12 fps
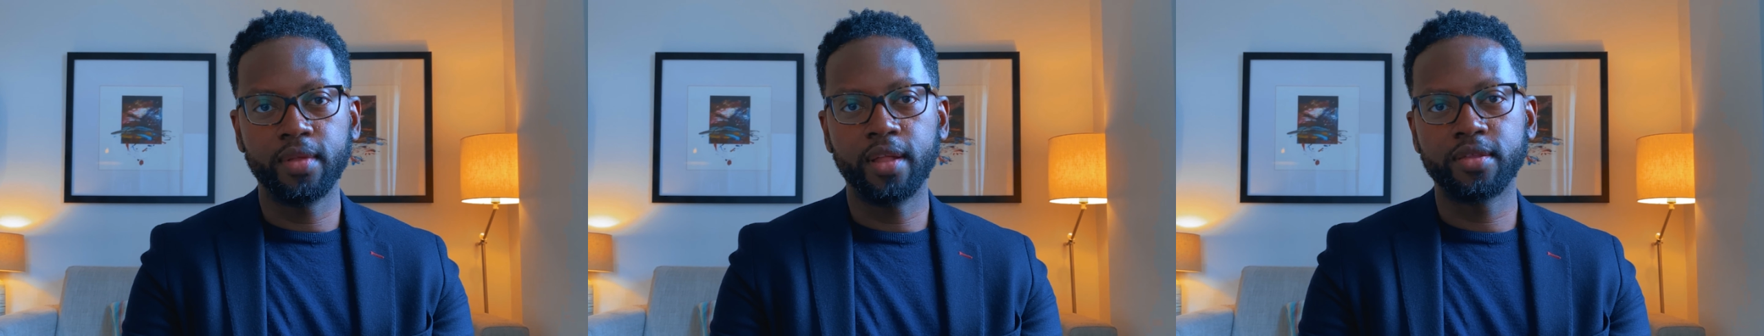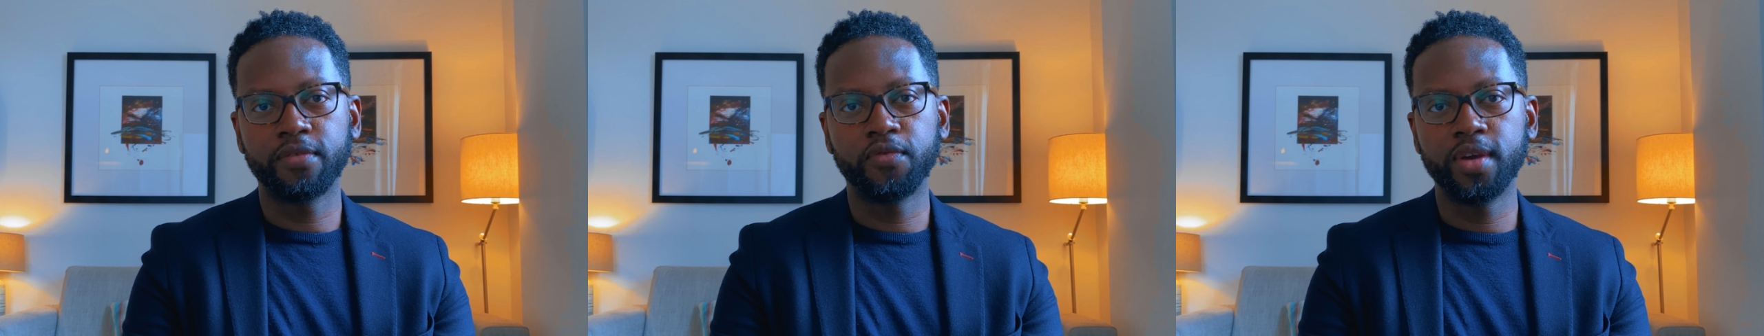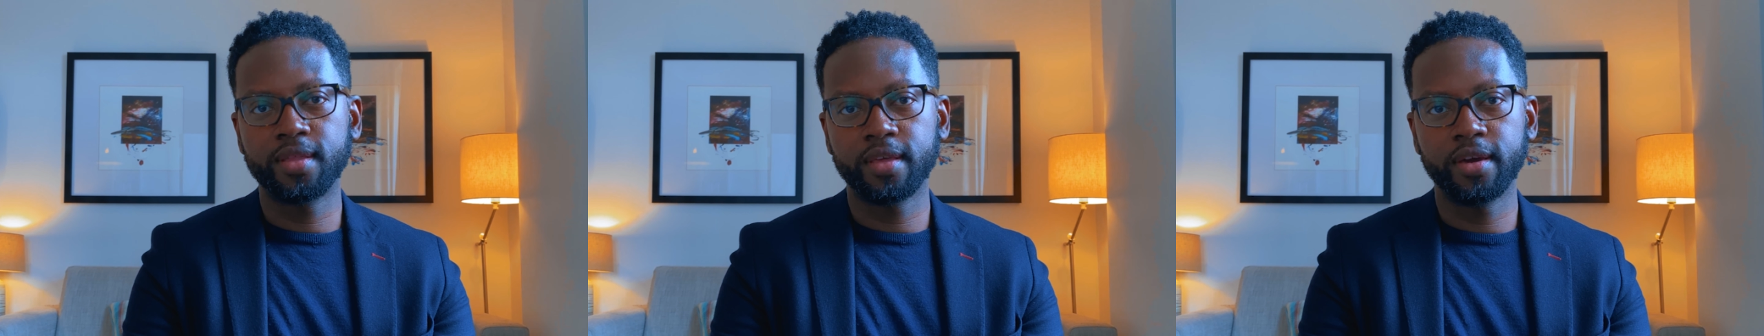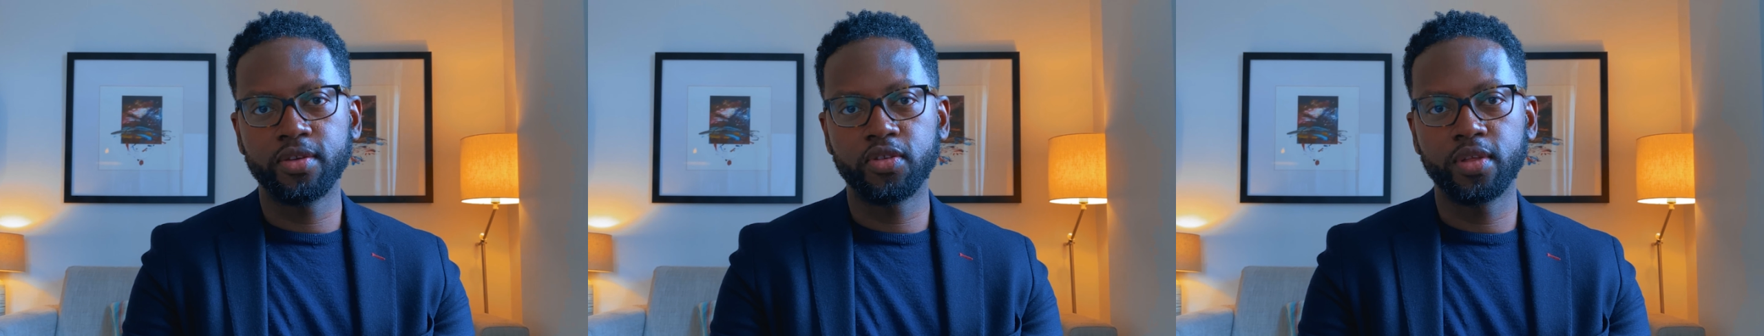lots of
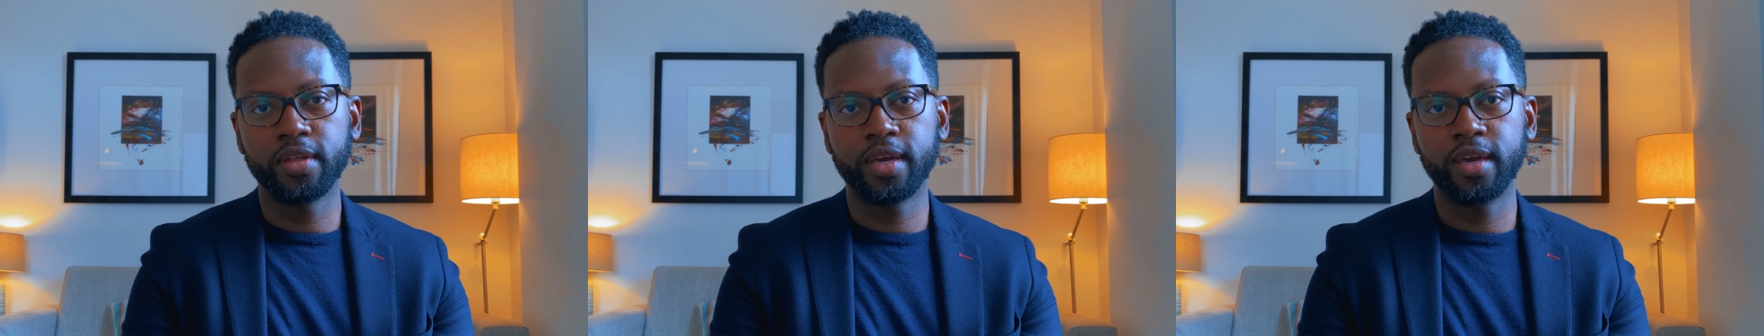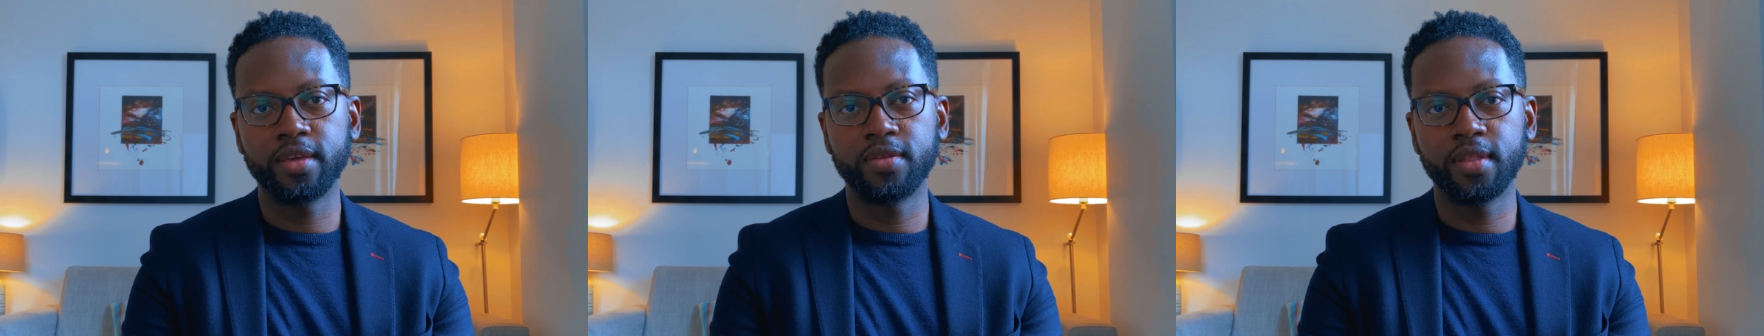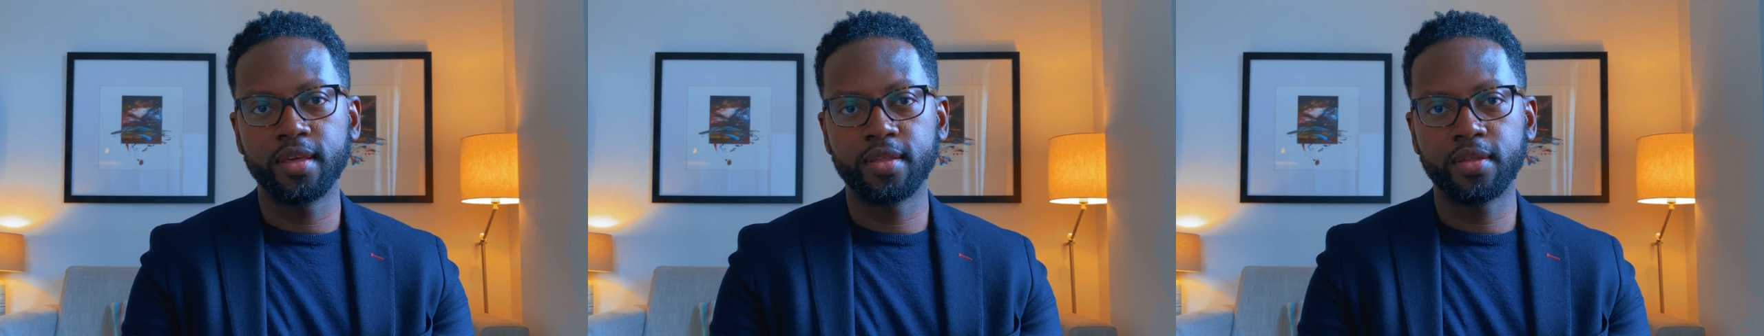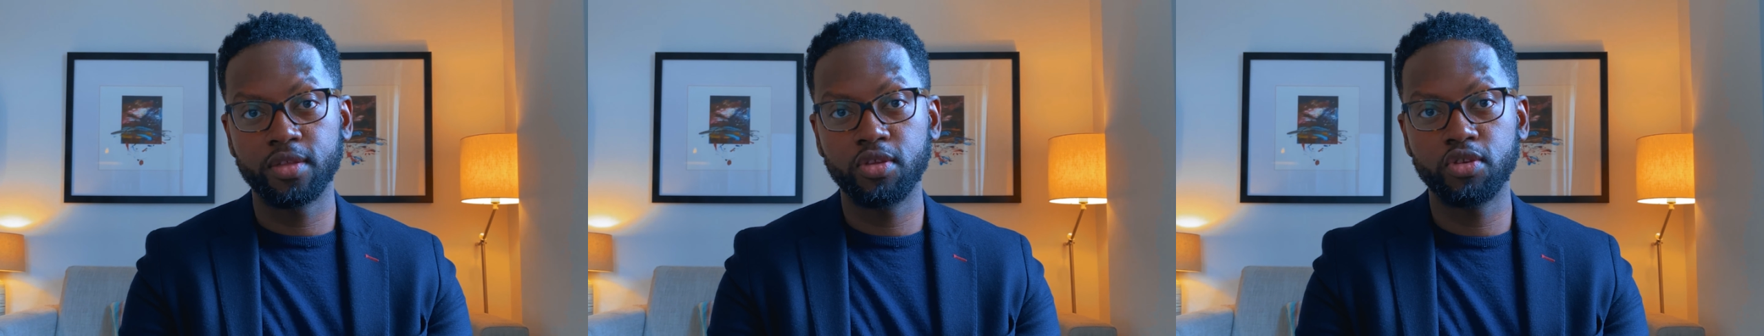research looking into
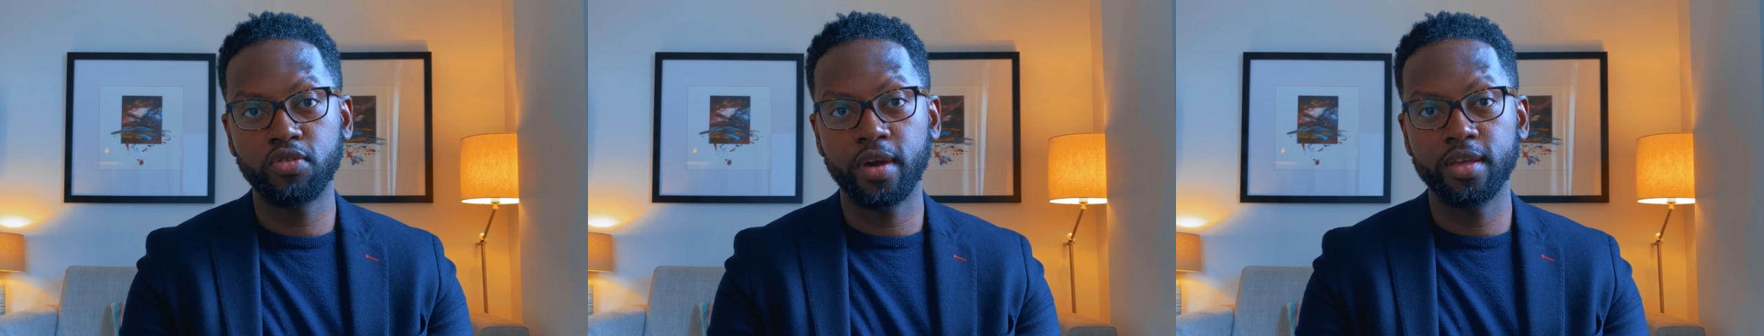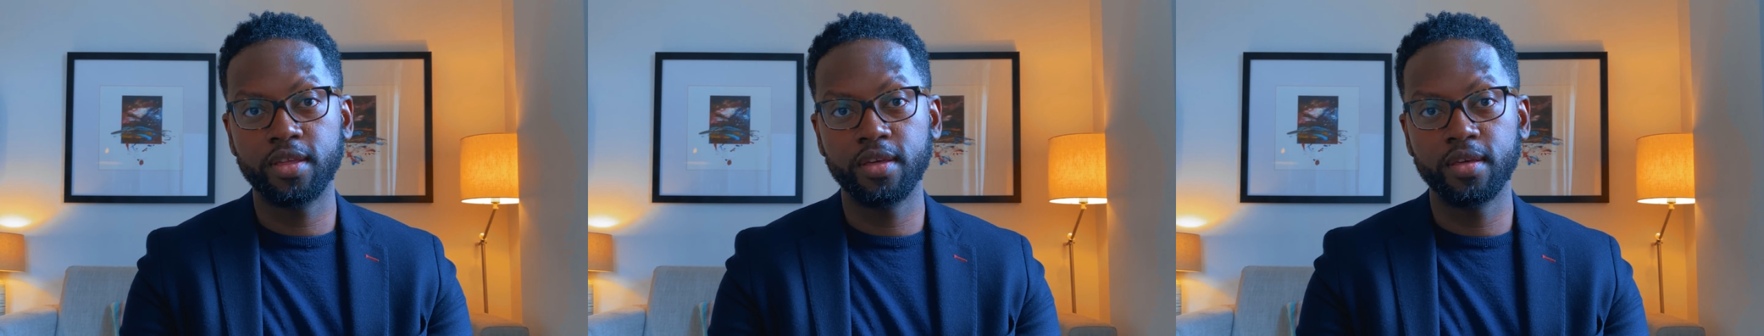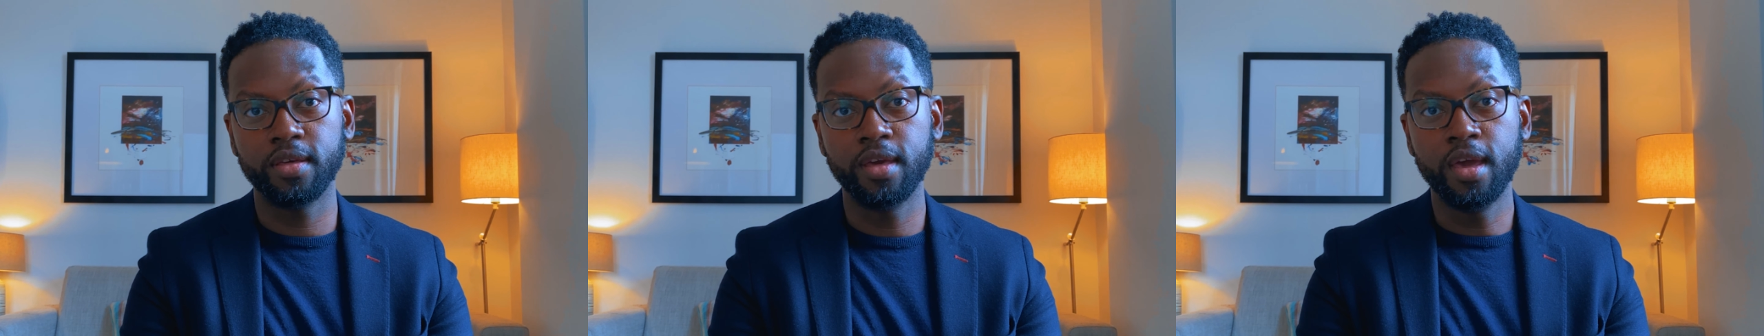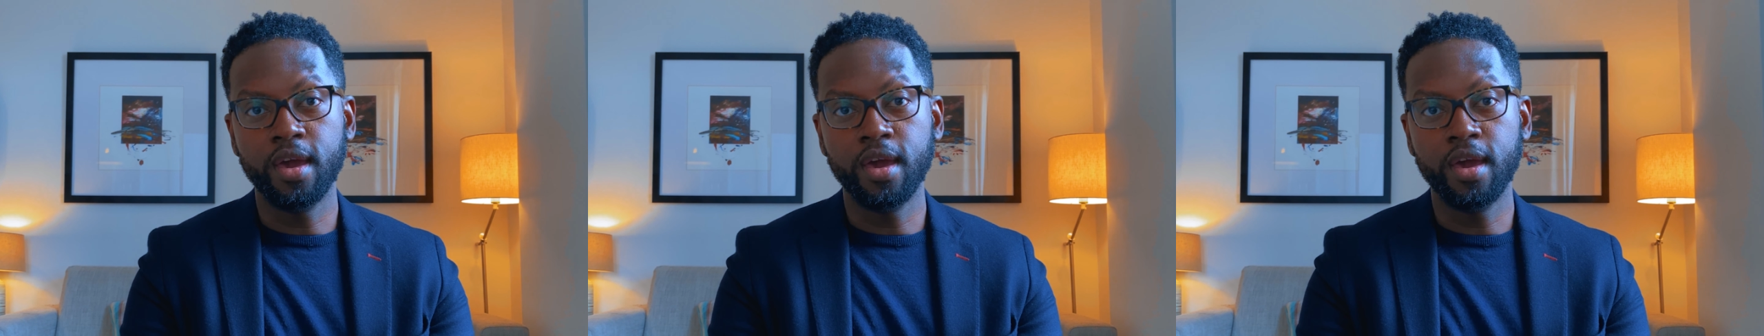this to try to